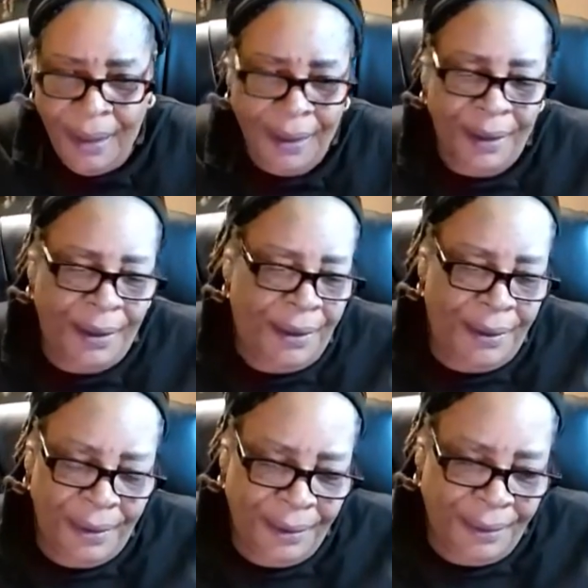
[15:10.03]
Uh,
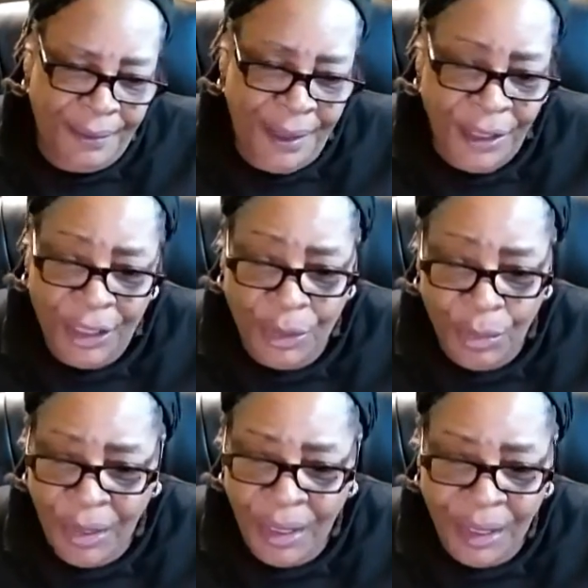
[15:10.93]
it's just
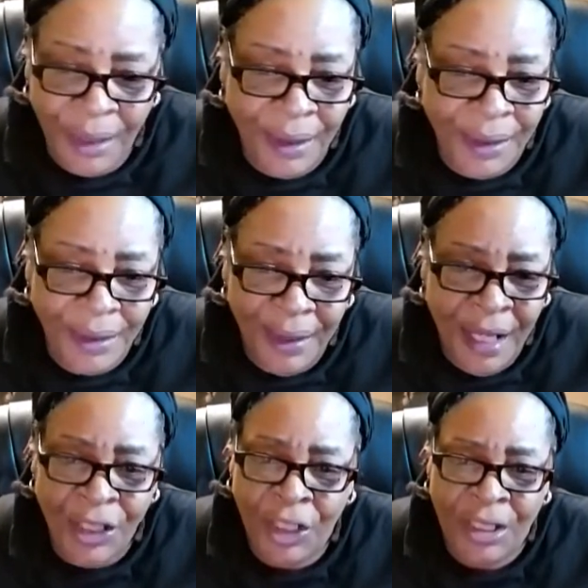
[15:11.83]
ridiculous.
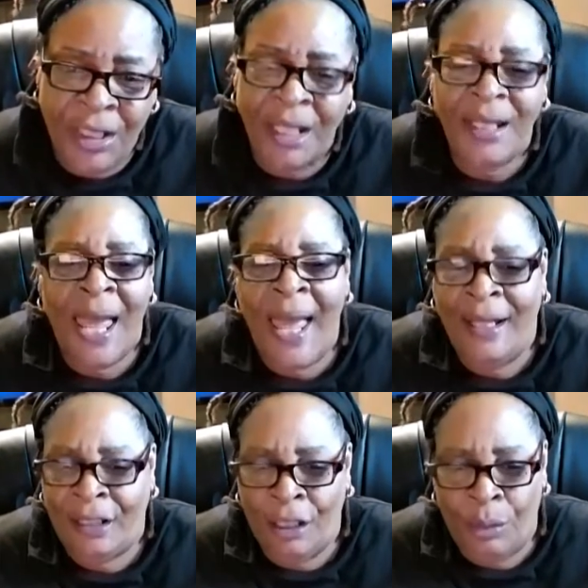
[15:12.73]
It's just, just
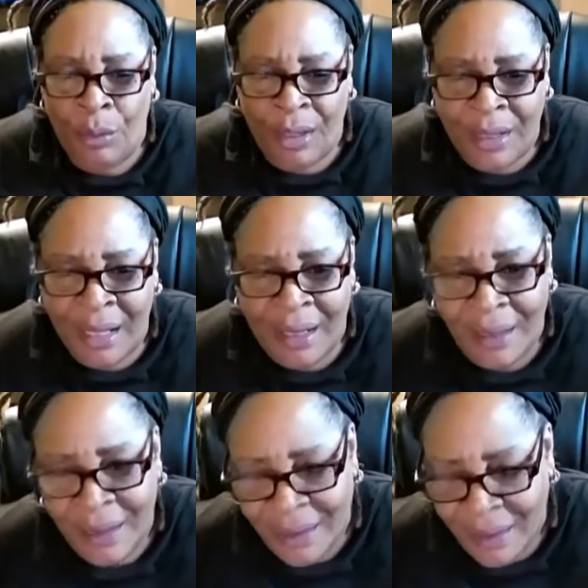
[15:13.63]
add to the
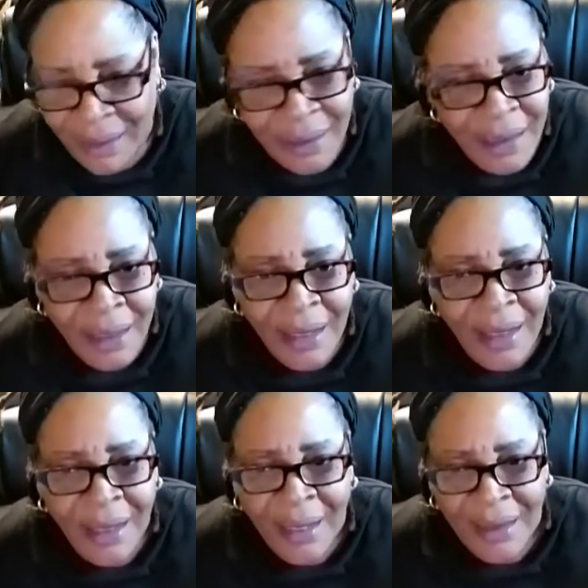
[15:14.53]
ridiculousness
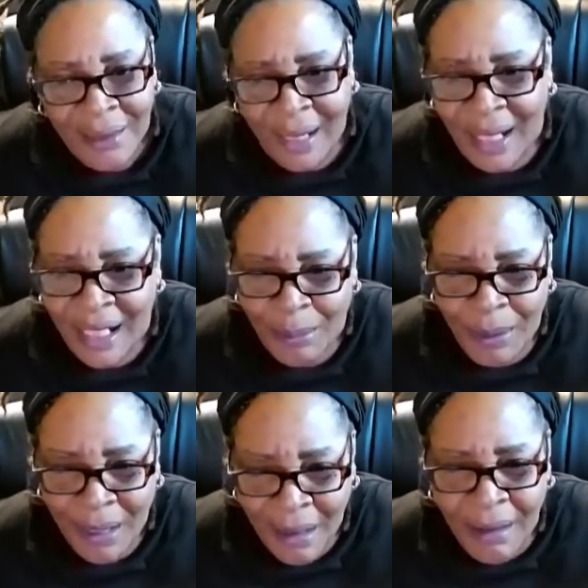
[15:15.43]
that has
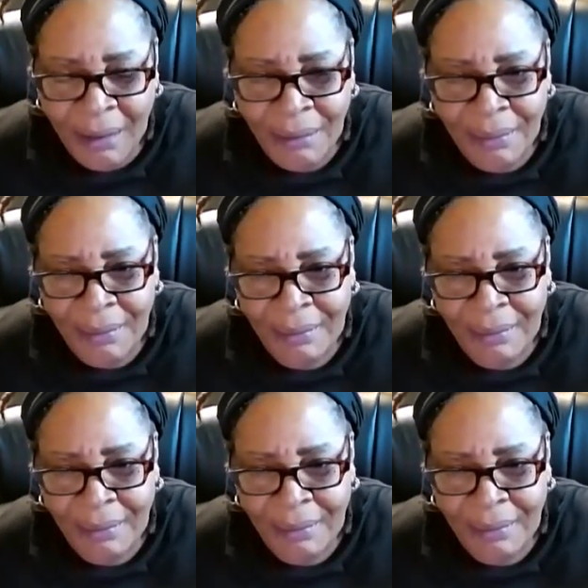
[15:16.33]
become